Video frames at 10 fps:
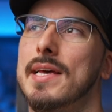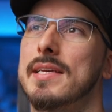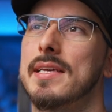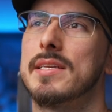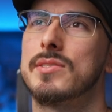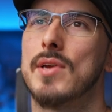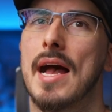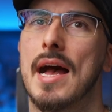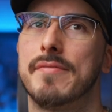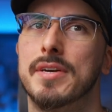like is to
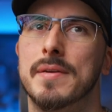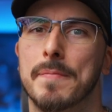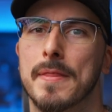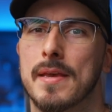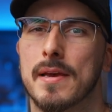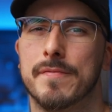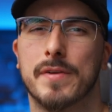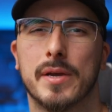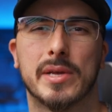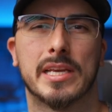have a
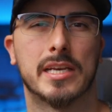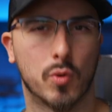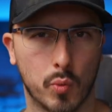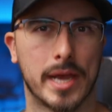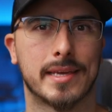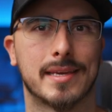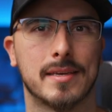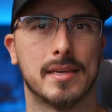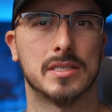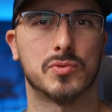very
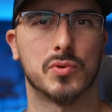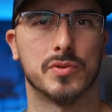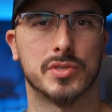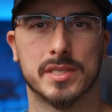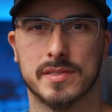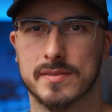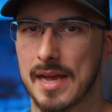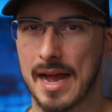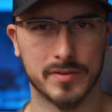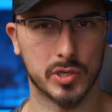quick intro, just
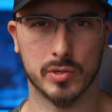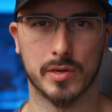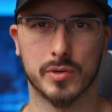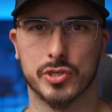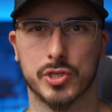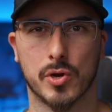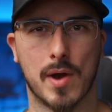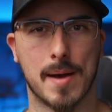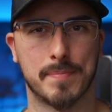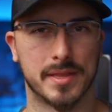having your logo show
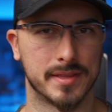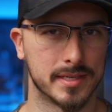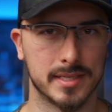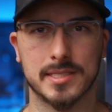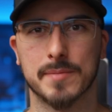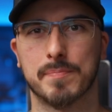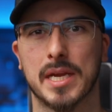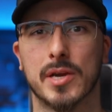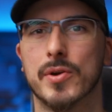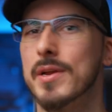up and then
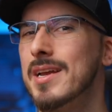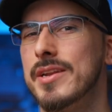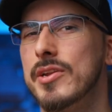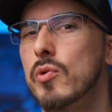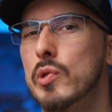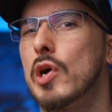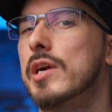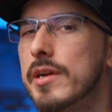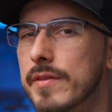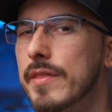disappear no
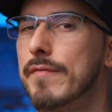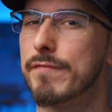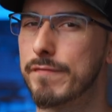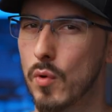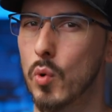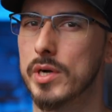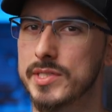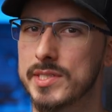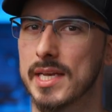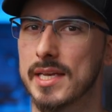longer than four
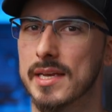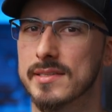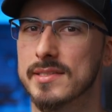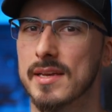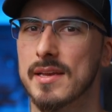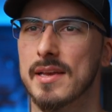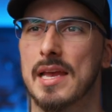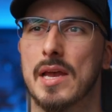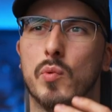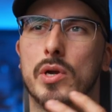seconds.
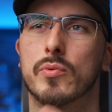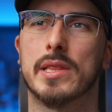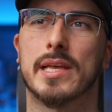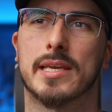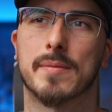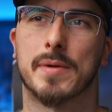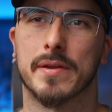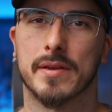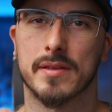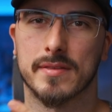And what I really like
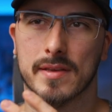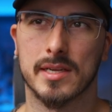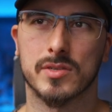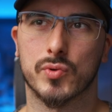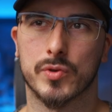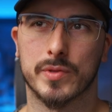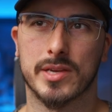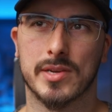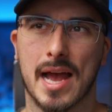about the intro that you